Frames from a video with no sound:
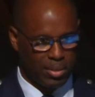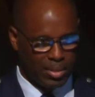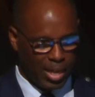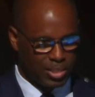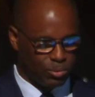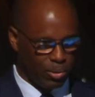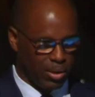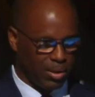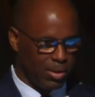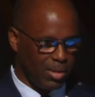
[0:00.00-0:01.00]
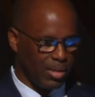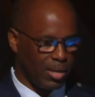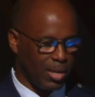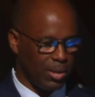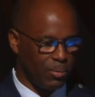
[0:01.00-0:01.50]
And that's where
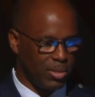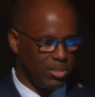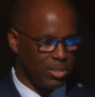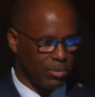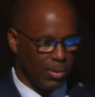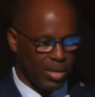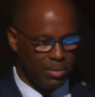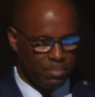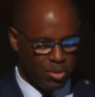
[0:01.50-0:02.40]
we generate it.